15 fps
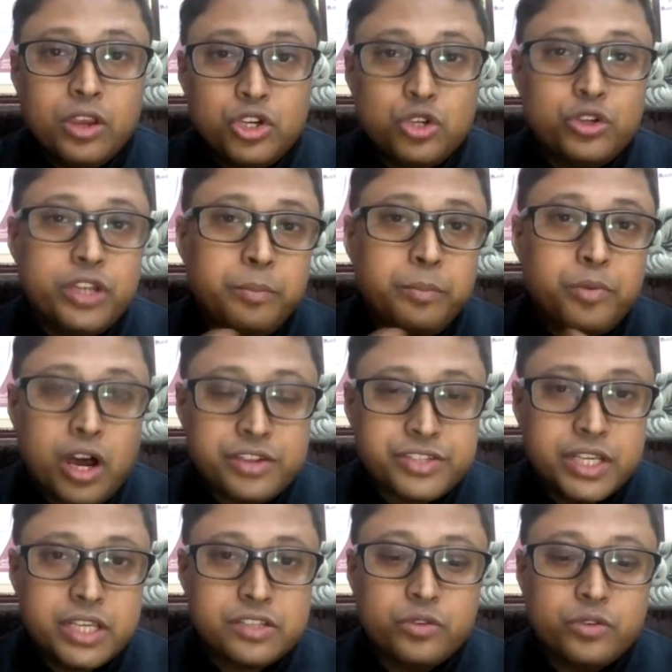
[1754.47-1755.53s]
shooting
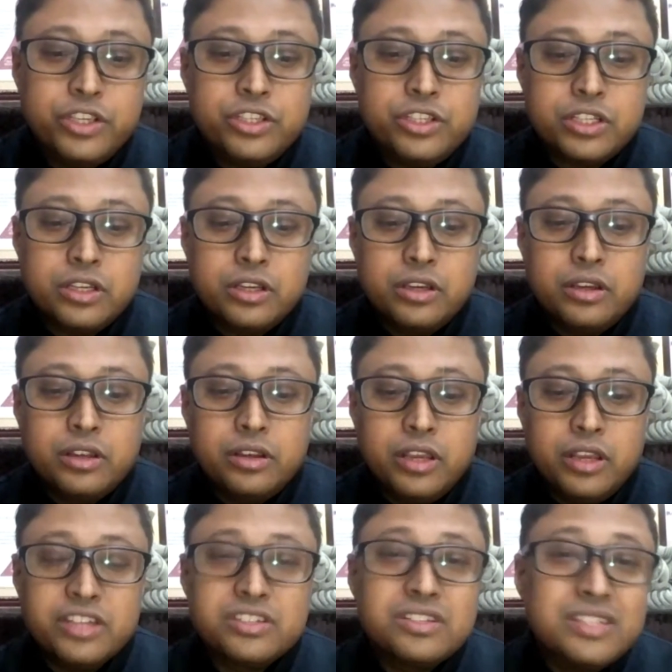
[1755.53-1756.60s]
process which
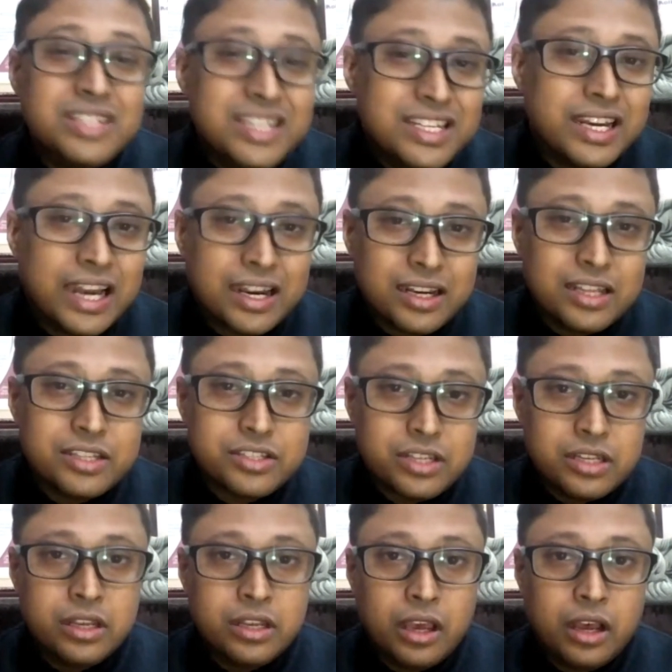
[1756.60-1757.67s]
is needed, at least
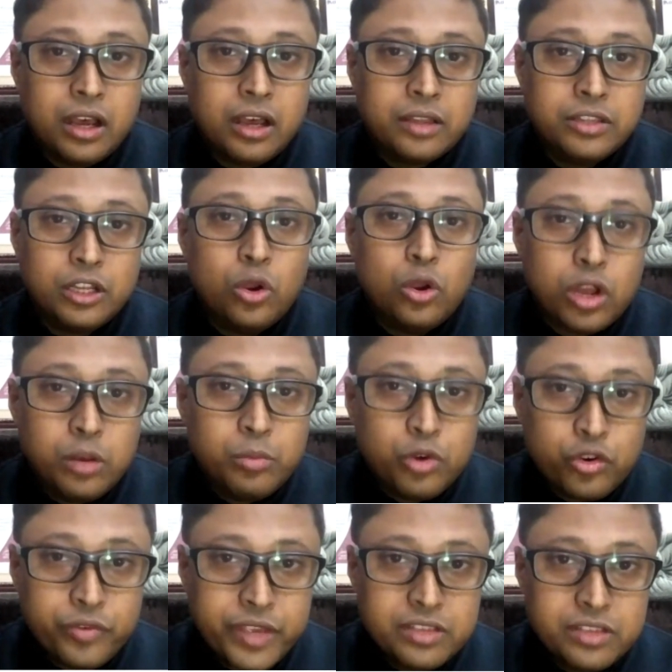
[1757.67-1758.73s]
in the local
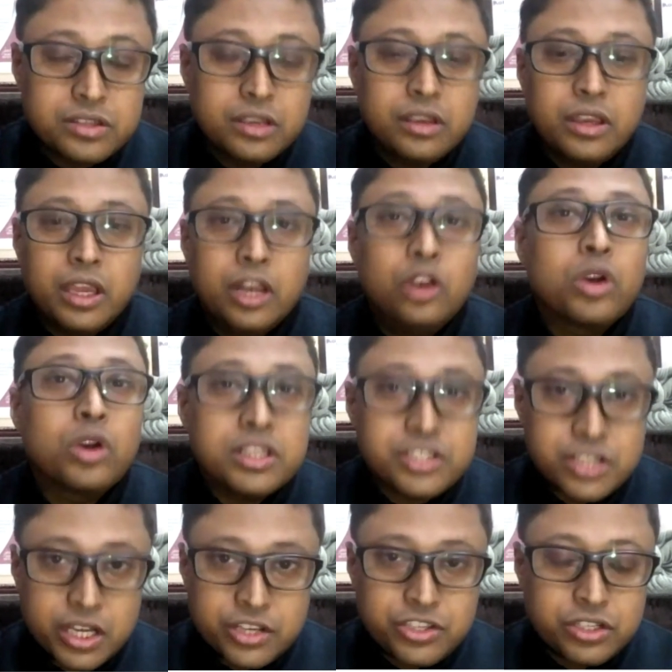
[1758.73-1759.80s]
movies, in local
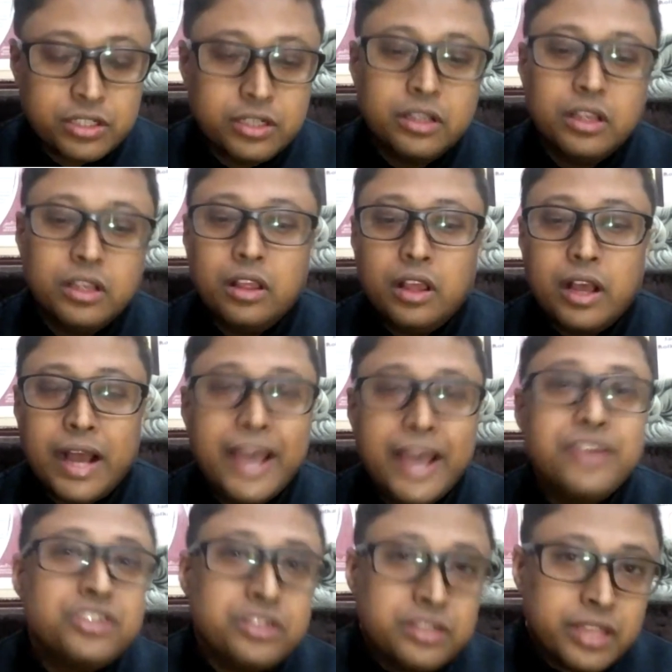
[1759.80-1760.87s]
structure,
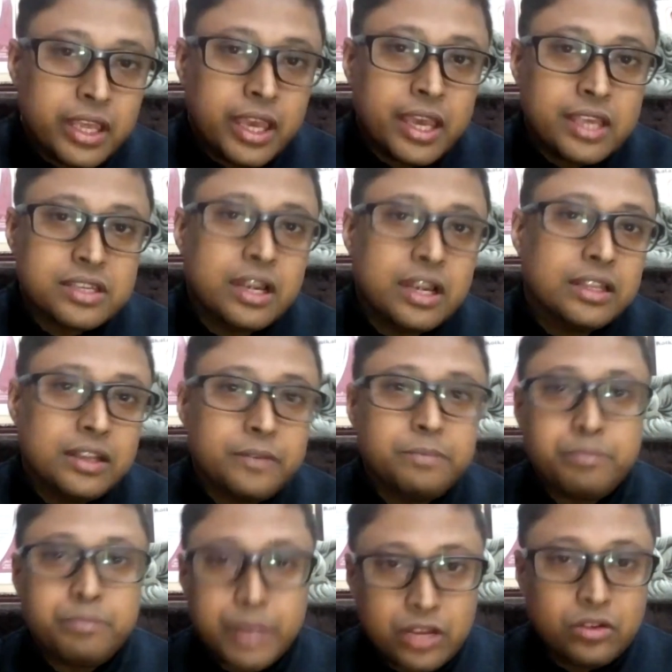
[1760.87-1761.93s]
hygieneness and
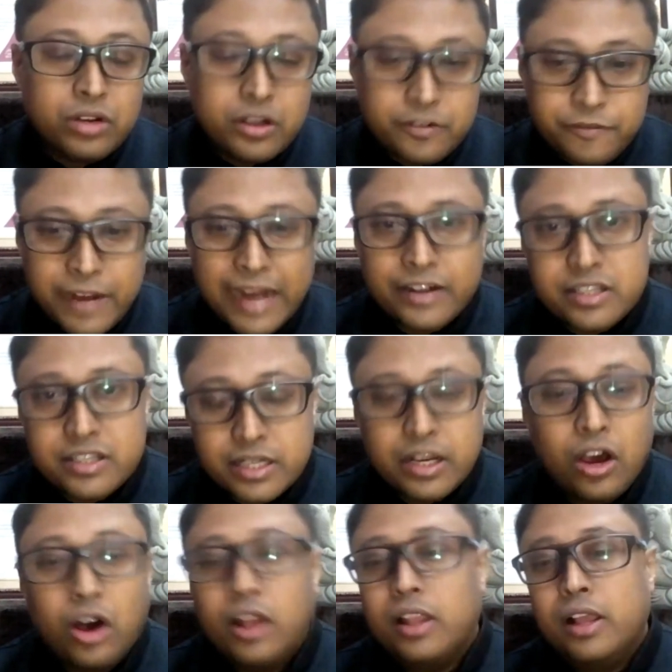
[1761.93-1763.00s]
other particular factors
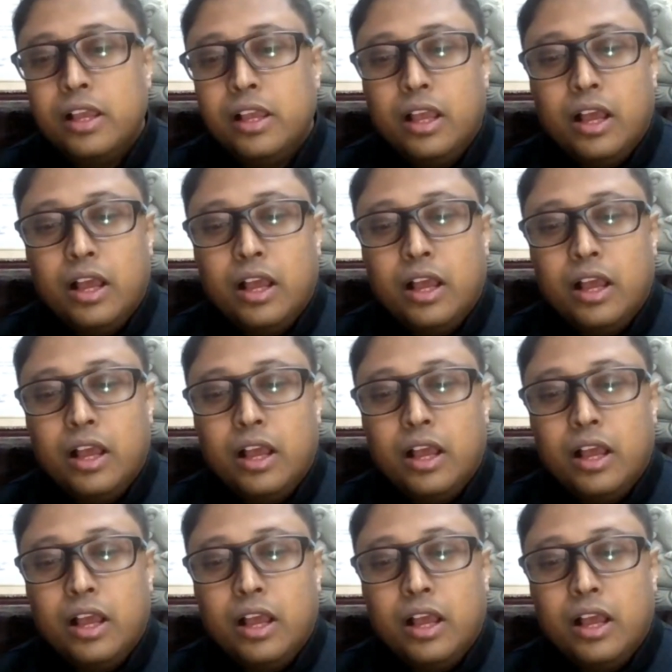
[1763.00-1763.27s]
and all,